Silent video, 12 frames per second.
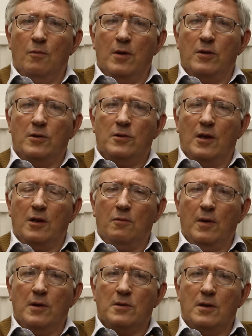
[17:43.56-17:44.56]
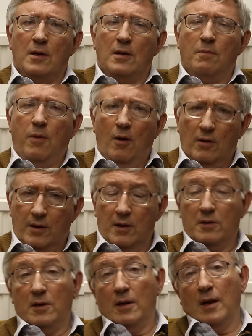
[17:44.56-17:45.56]
with the situation in the
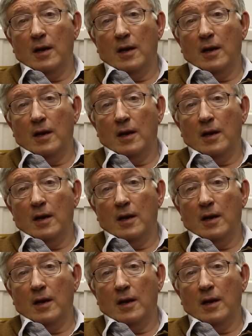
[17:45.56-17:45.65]
Balkans in